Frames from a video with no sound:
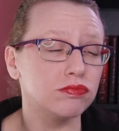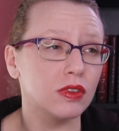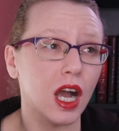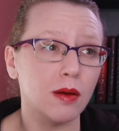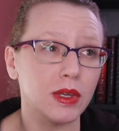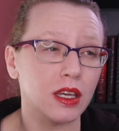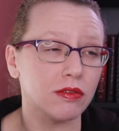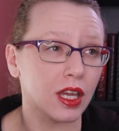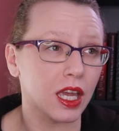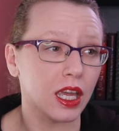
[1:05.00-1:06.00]
coming of
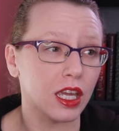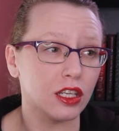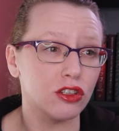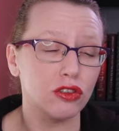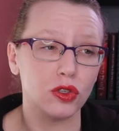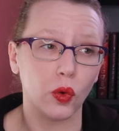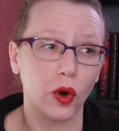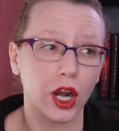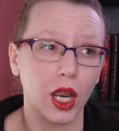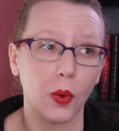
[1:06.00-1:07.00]
age
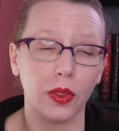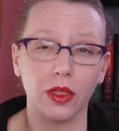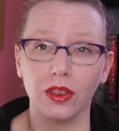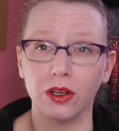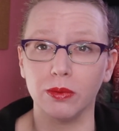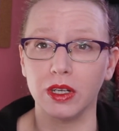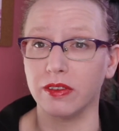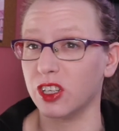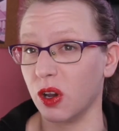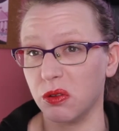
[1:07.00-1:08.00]
story with a little bit of a
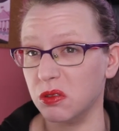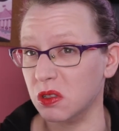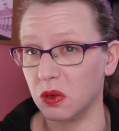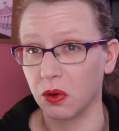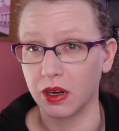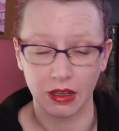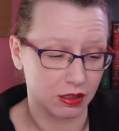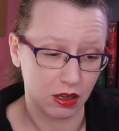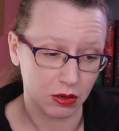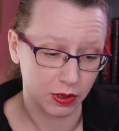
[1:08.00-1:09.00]
ghost story
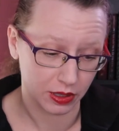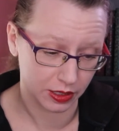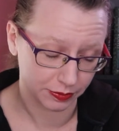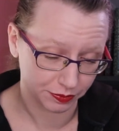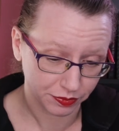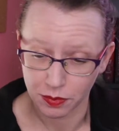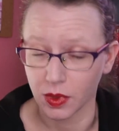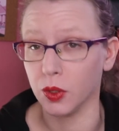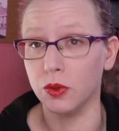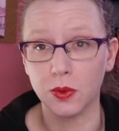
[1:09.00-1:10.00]
along with it.
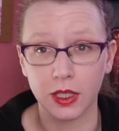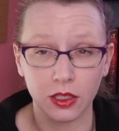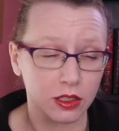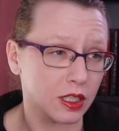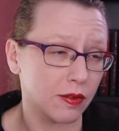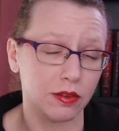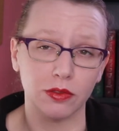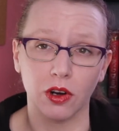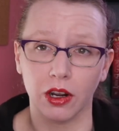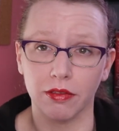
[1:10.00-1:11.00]
It was really good. Give it a
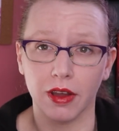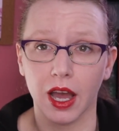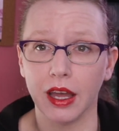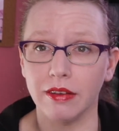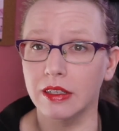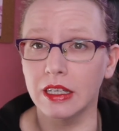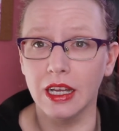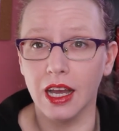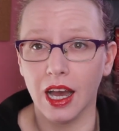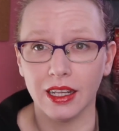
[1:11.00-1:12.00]
4 out of 5.
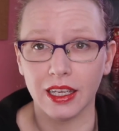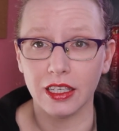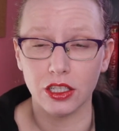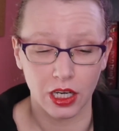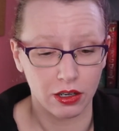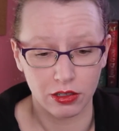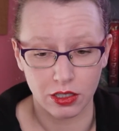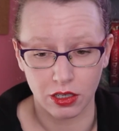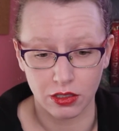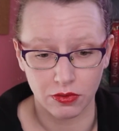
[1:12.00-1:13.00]
I like Shay
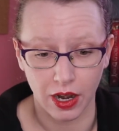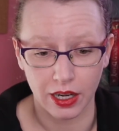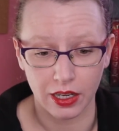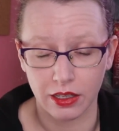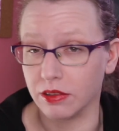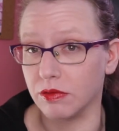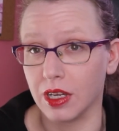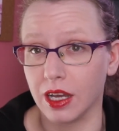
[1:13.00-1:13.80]
Earnshaw's writing.